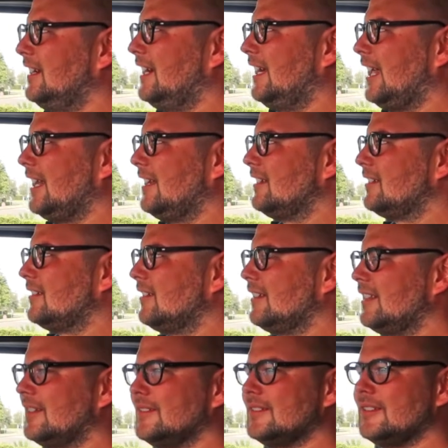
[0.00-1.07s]
and I
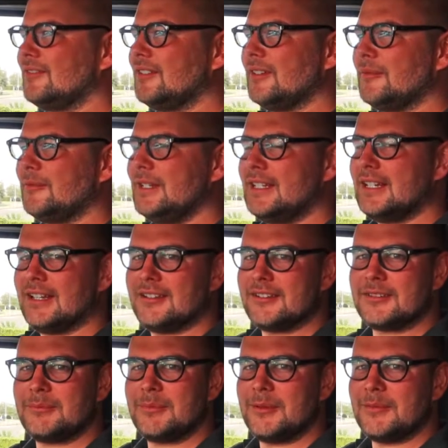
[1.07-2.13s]
think it was even at the weekend I
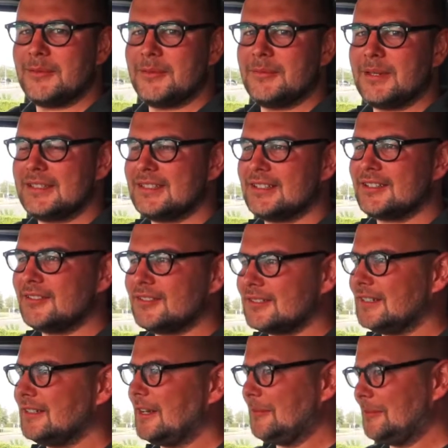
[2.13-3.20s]
just popped them a message
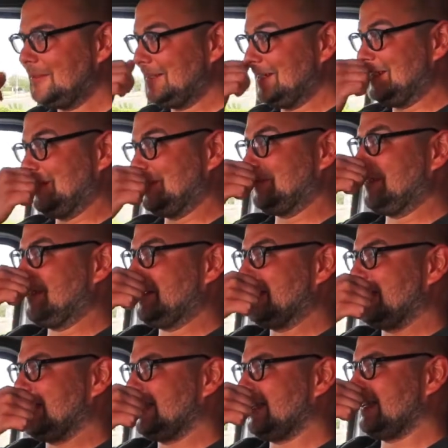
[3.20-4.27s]
asking a couple of details about
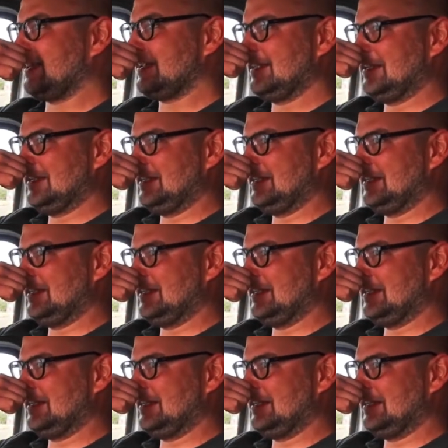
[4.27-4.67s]
it, and